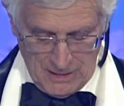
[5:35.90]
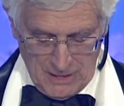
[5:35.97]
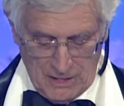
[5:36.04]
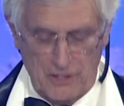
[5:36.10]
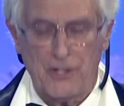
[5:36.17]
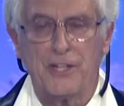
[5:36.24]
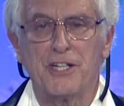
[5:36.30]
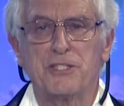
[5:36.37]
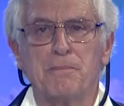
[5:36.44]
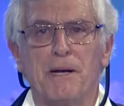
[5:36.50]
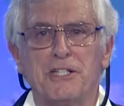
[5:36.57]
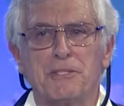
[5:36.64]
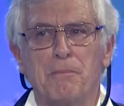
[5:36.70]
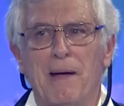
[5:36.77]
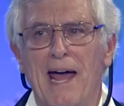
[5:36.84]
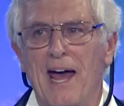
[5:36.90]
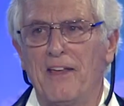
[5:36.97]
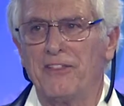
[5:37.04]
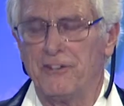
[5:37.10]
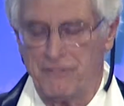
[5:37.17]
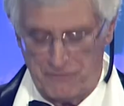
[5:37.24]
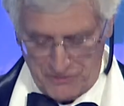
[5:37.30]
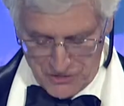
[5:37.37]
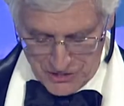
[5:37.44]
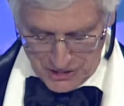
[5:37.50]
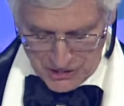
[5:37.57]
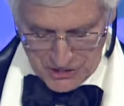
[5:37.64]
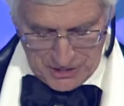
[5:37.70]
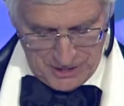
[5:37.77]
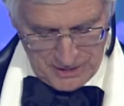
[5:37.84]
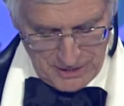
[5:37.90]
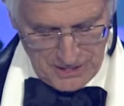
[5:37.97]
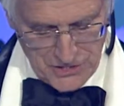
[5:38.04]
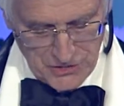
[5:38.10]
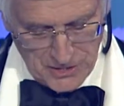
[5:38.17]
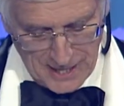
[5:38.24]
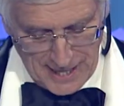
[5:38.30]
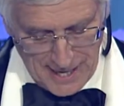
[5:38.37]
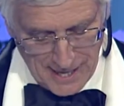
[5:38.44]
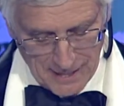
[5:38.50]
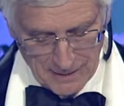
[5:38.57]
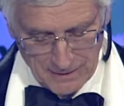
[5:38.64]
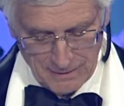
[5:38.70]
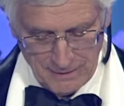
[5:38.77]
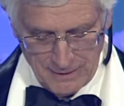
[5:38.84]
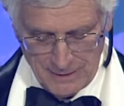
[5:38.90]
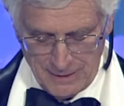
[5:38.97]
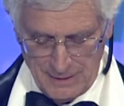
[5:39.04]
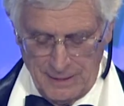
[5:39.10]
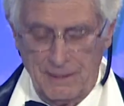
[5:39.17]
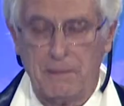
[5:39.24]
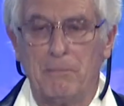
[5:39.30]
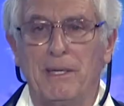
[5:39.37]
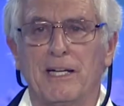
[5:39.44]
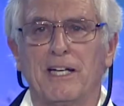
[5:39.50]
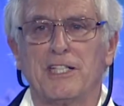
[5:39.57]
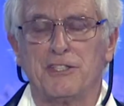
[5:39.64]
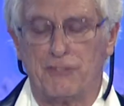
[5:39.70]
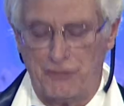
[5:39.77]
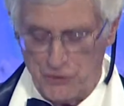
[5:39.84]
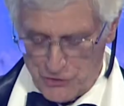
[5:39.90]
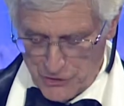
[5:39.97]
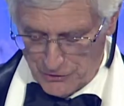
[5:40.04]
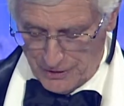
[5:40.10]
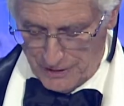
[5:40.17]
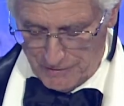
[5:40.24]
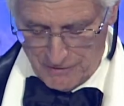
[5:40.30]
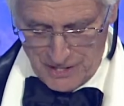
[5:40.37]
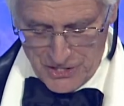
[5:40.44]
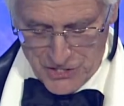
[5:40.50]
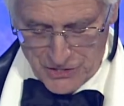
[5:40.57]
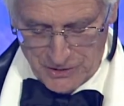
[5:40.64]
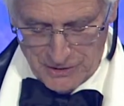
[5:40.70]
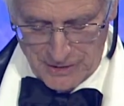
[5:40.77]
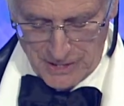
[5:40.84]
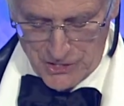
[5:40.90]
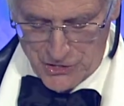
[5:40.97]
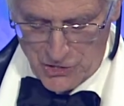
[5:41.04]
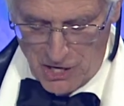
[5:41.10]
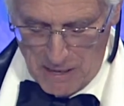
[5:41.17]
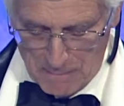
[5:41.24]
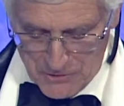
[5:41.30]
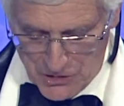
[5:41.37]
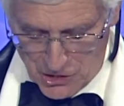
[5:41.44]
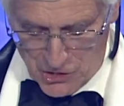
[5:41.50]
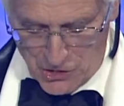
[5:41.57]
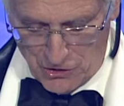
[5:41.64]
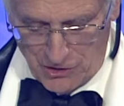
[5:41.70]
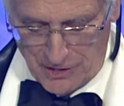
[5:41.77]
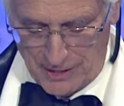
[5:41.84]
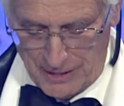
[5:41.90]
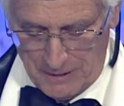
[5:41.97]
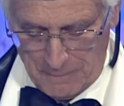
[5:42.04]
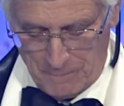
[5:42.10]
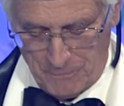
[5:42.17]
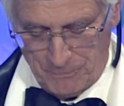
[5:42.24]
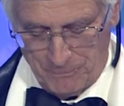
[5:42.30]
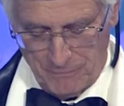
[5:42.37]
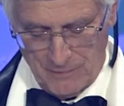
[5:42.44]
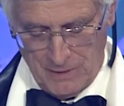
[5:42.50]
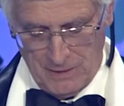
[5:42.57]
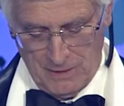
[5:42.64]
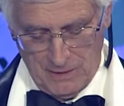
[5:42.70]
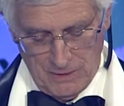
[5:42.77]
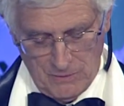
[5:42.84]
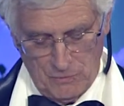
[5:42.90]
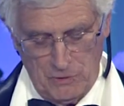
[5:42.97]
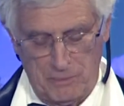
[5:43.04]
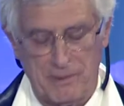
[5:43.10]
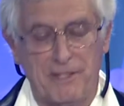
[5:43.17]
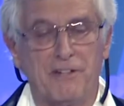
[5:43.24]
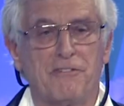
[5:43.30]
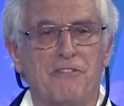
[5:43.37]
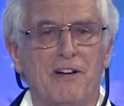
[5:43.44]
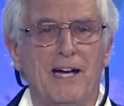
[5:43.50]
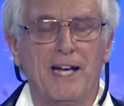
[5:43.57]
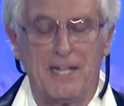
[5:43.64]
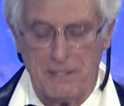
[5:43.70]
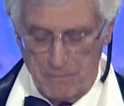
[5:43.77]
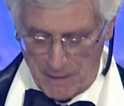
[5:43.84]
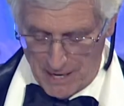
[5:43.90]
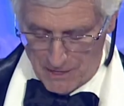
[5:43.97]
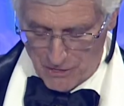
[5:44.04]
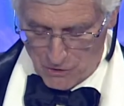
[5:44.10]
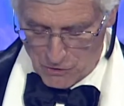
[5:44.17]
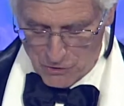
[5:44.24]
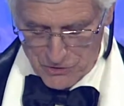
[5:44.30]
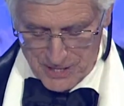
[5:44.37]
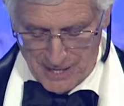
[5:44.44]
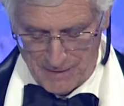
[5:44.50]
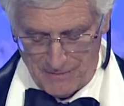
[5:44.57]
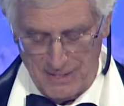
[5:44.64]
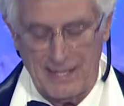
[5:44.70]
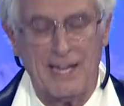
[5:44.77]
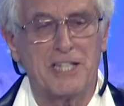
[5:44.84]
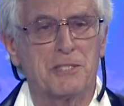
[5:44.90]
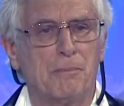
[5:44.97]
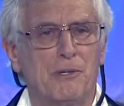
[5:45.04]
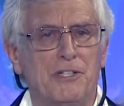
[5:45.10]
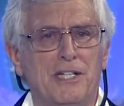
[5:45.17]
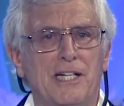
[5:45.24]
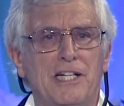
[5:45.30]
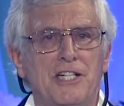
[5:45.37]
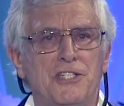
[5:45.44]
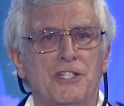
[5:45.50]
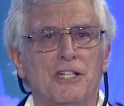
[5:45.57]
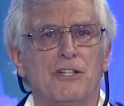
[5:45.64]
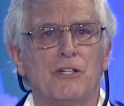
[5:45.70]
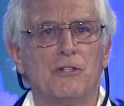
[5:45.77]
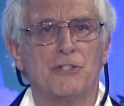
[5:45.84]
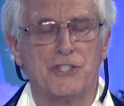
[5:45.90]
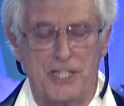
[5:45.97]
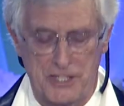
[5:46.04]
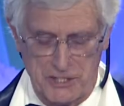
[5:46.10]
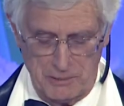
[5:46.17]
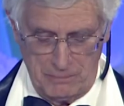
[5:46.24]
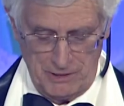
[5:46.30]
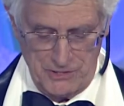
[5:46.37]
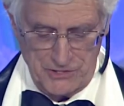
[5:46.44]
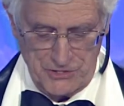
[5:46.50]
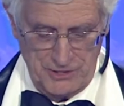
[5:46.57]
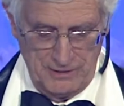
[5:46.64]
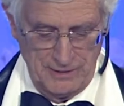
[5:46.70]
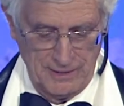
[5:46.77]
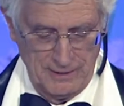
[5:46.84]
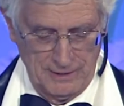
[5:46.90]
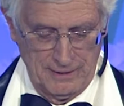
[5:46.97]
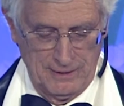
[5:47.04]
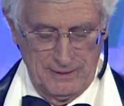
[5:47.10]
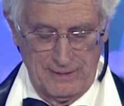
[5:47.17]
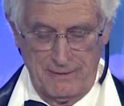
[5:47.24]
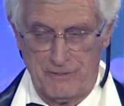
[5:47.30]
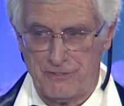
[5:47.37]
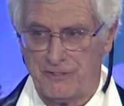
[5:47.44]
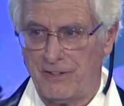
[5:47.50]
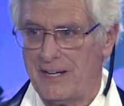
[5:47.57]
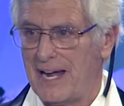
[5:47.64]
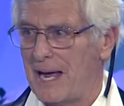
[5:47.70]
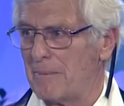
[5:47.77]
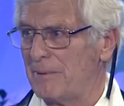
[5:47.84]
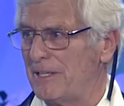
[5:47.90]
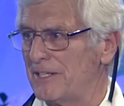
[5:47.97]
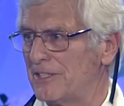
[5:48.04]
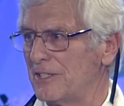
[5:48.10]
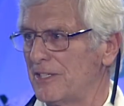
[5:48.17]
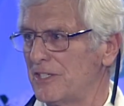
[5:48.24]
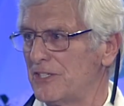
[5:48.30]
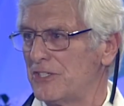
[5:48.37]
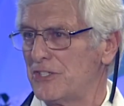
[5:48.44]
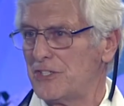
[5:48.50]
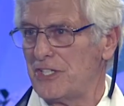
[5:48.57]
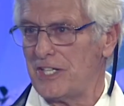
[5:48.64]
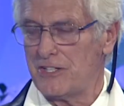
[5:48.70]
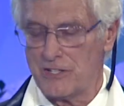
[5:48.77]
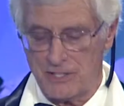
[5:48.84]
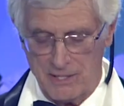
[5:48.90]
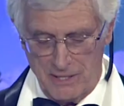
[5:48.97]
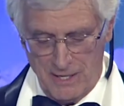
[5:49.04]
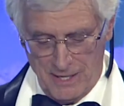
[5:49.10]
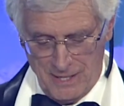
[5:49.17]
Learn as much math and physics as you can, because future innovation and job security will be defined by those having expertise in those disciplines. I was very happy to see the